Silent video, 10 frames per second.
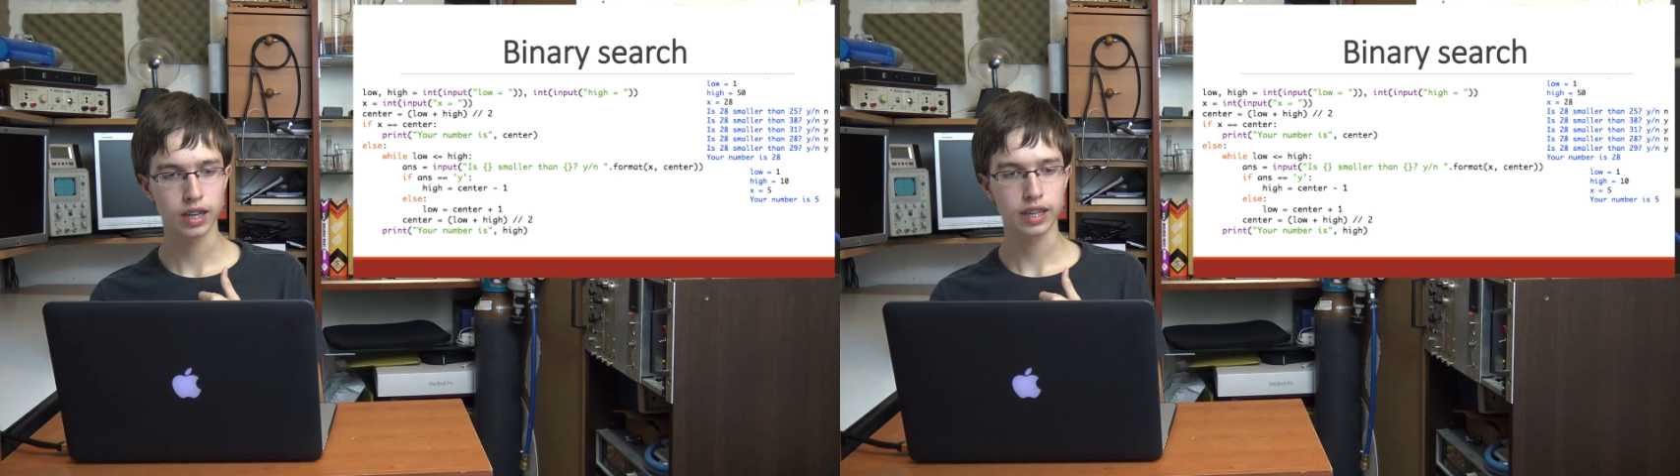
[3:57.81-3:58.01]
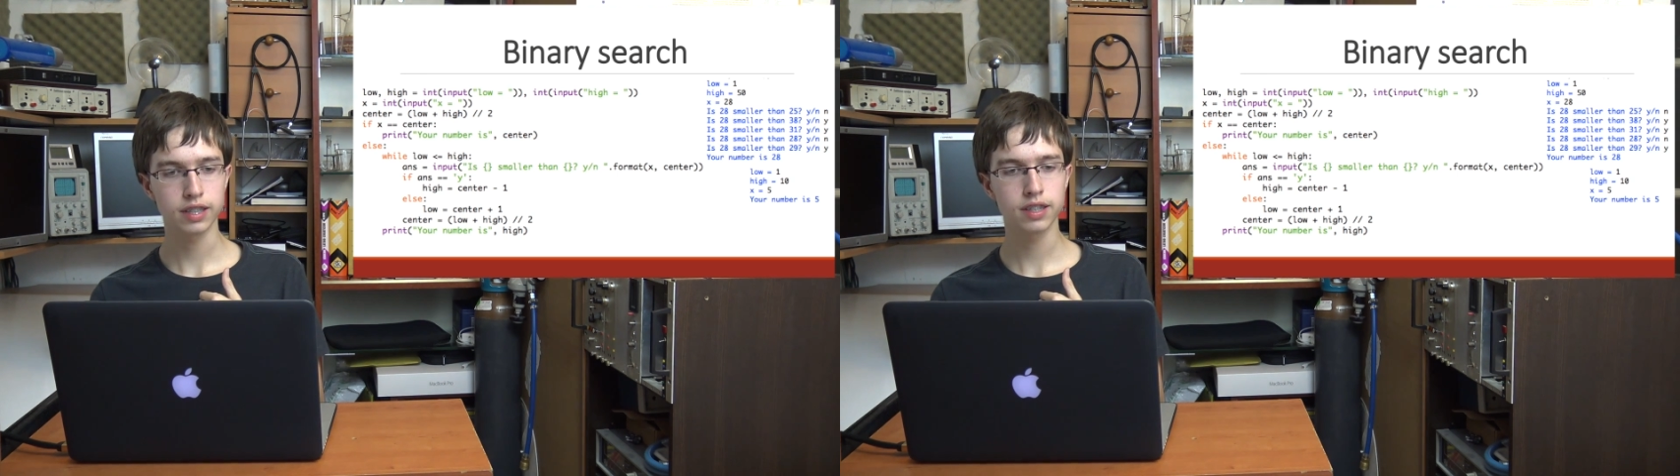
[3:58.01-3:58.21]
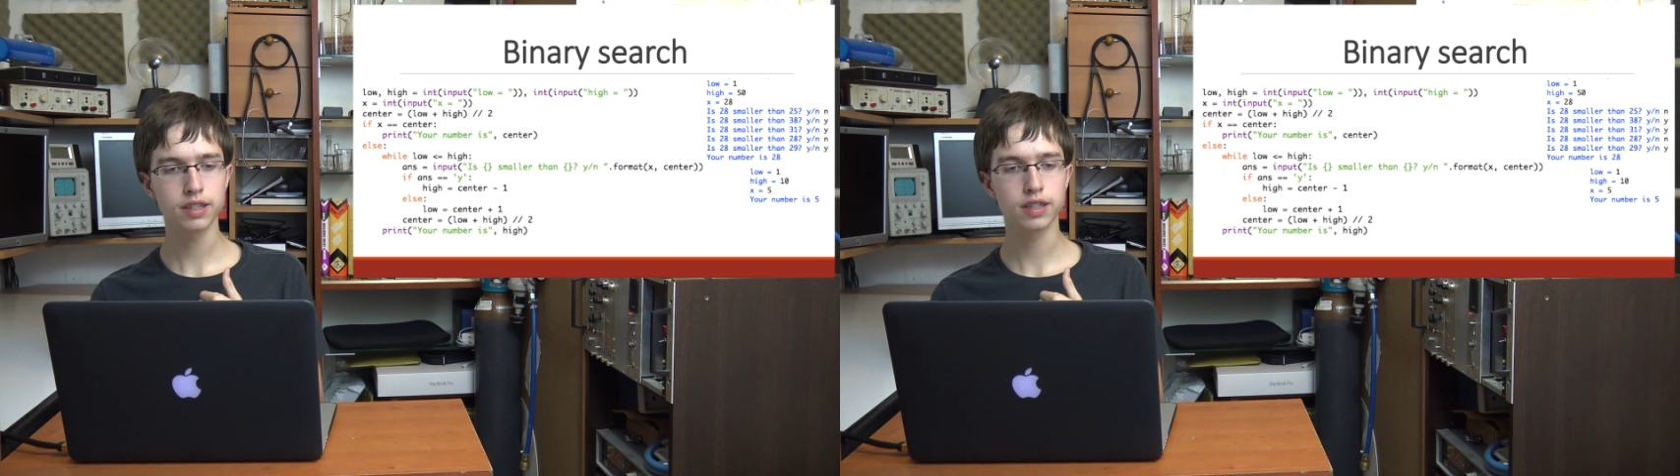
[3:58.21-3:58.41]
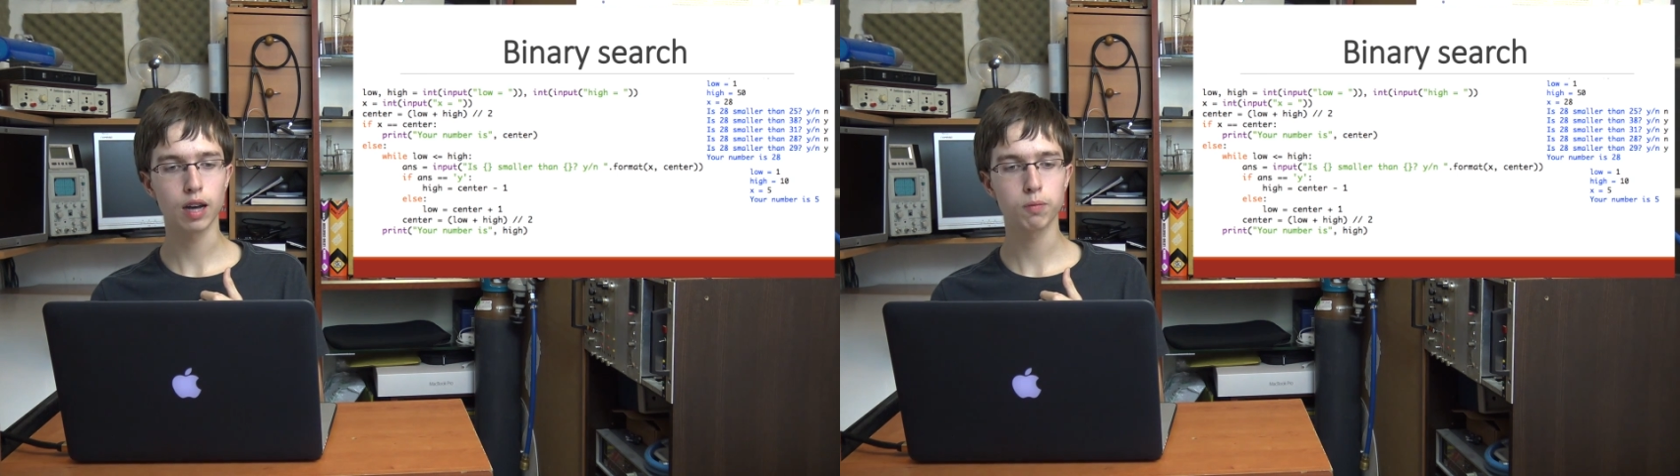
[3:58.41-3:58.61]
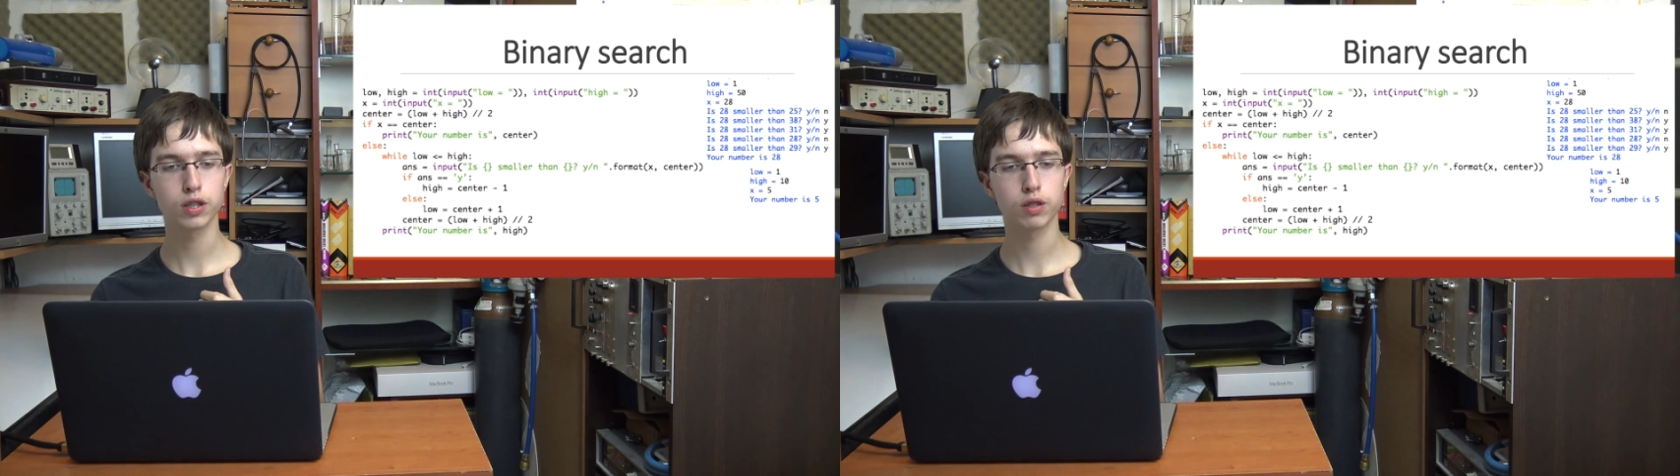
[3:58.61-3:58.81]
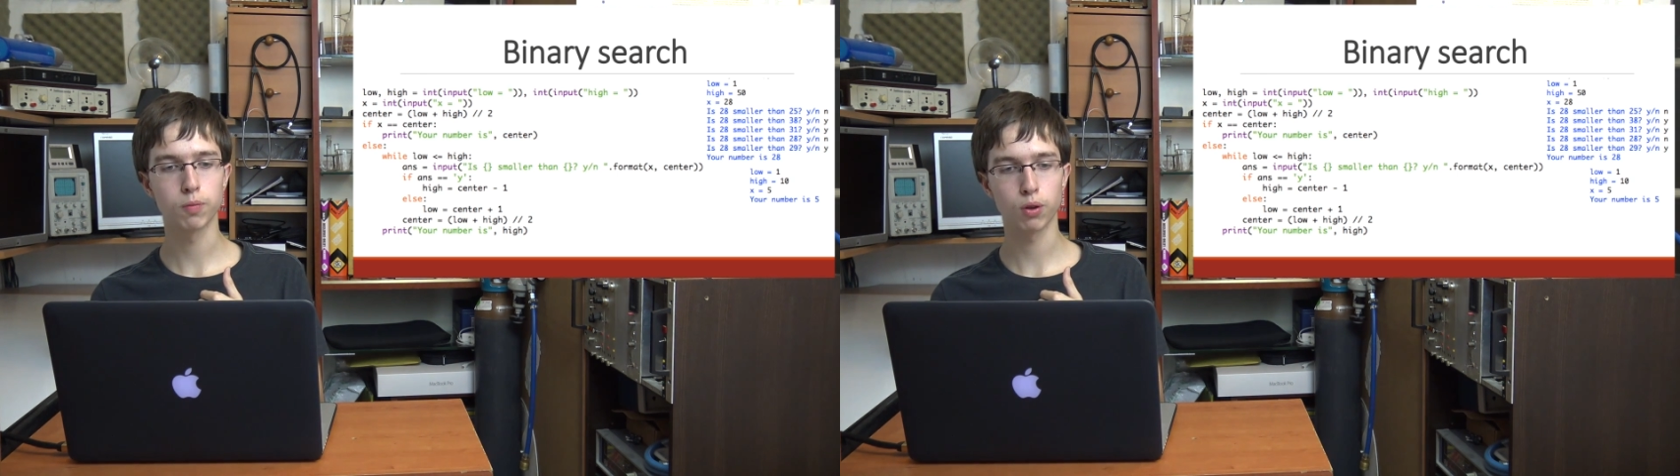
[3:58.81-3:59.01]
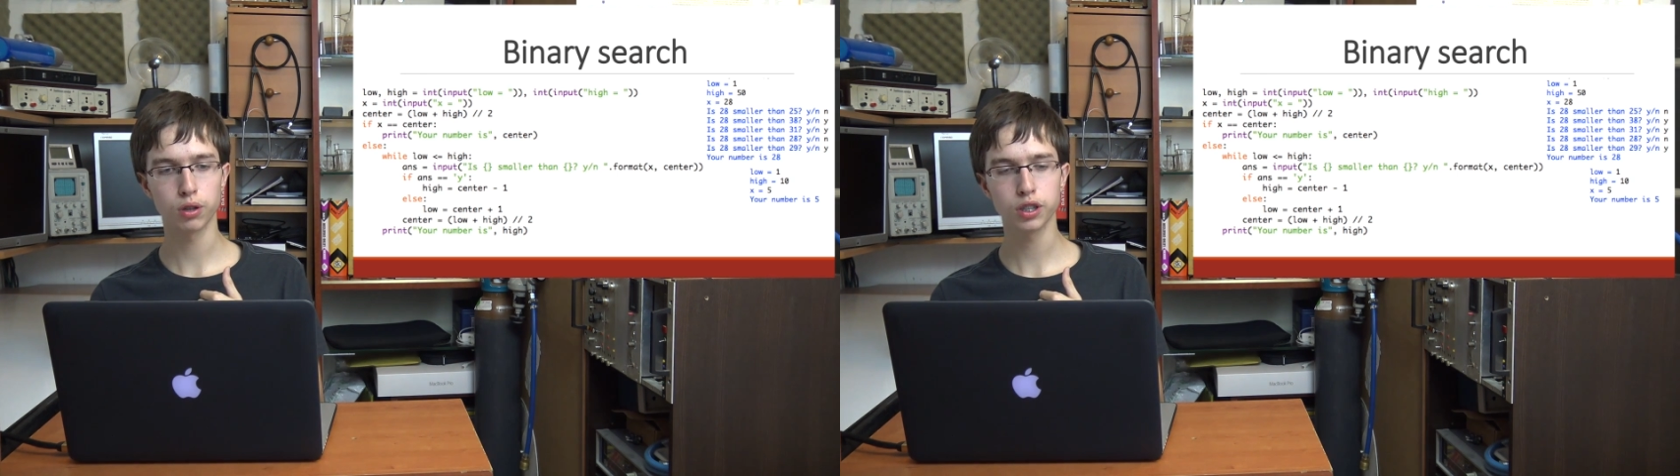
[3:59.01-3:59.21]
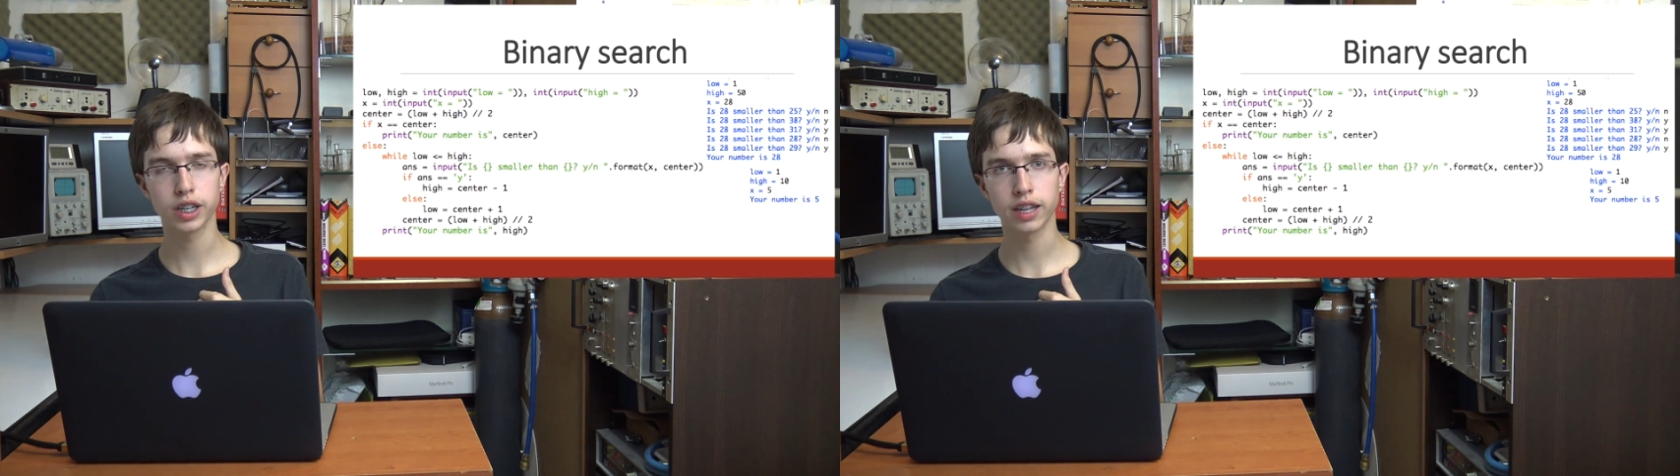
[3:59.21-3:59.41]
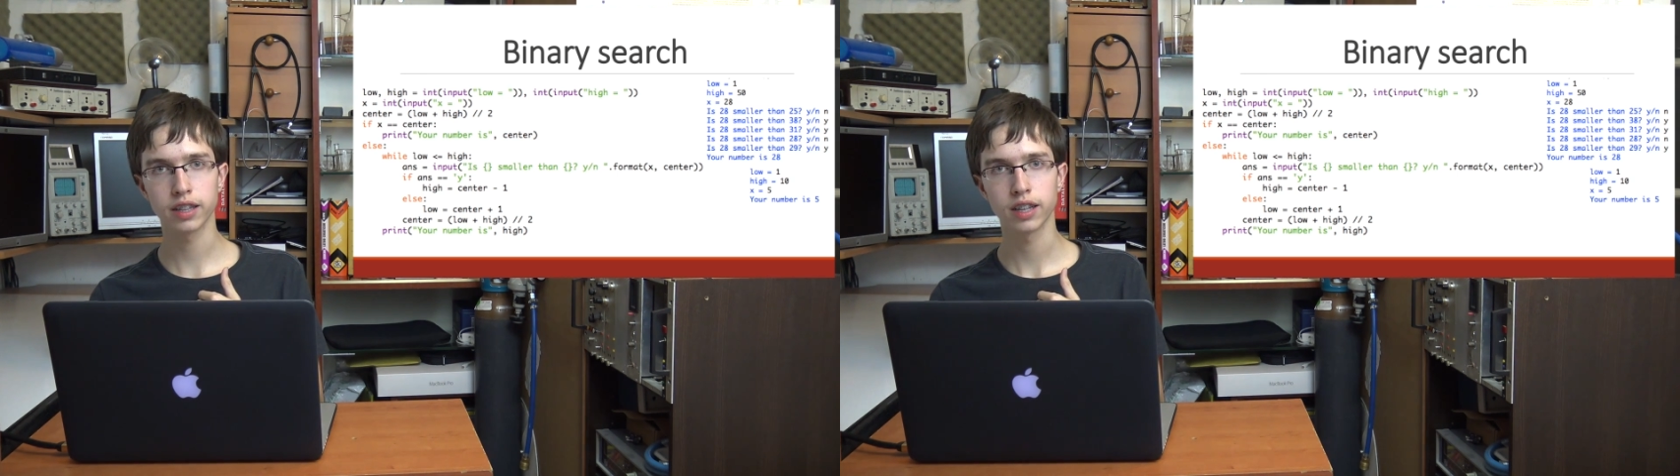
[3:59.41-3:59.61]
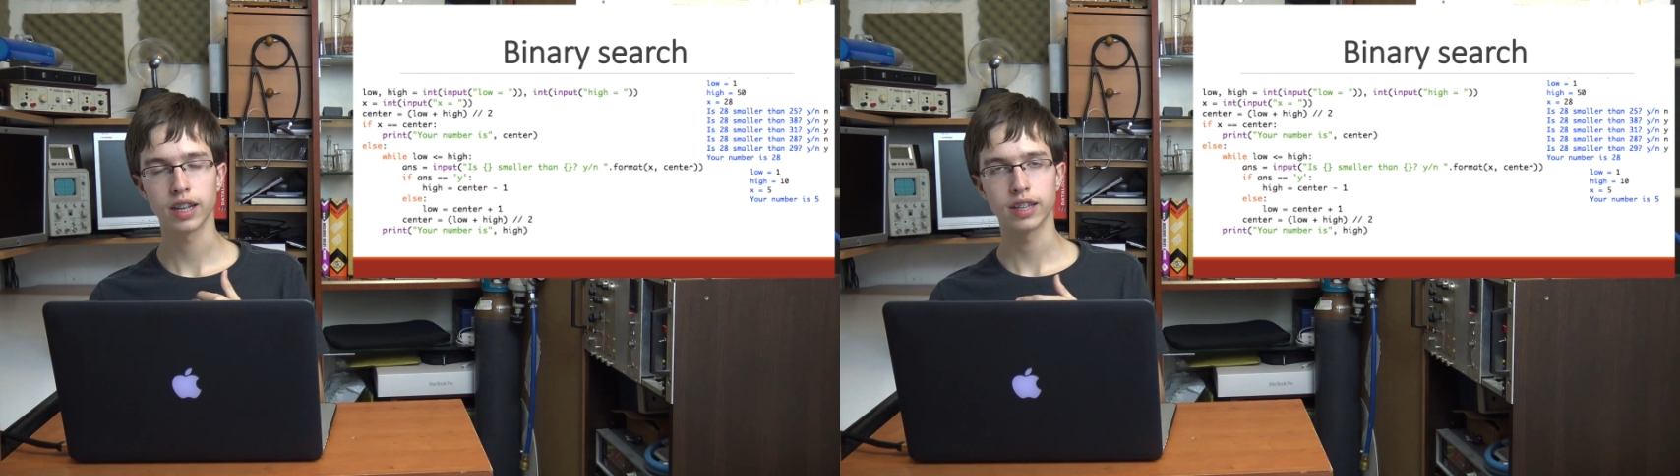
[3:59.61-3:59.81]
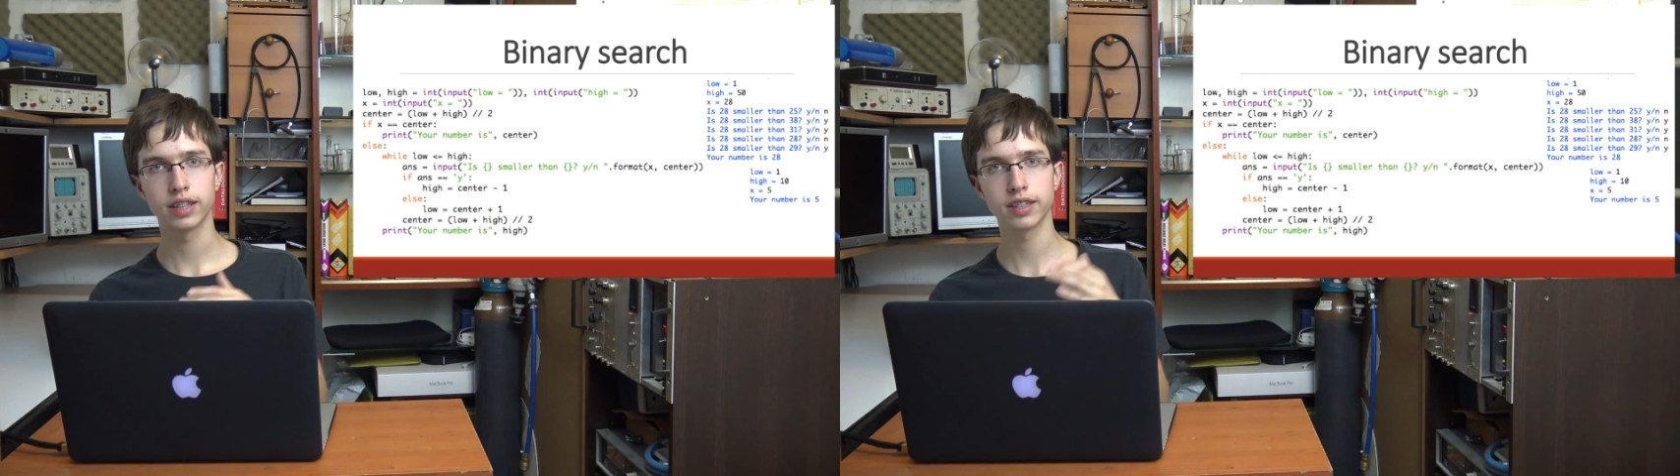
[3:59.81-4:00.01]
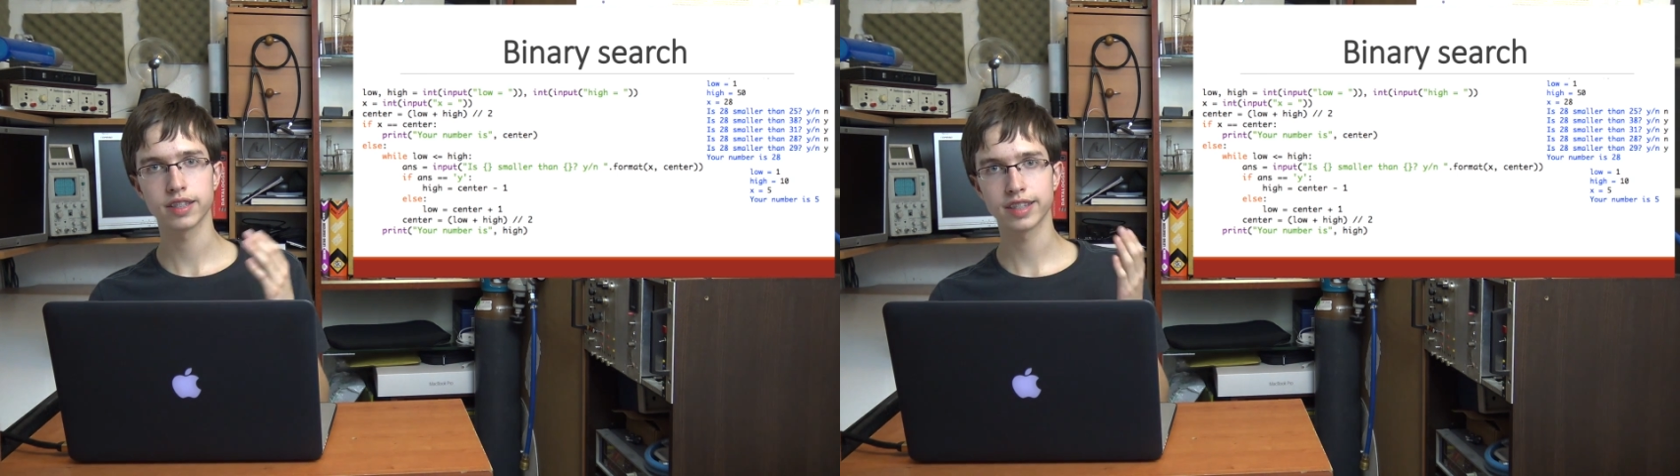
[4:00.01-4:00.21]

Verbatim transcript: is this number smaller than this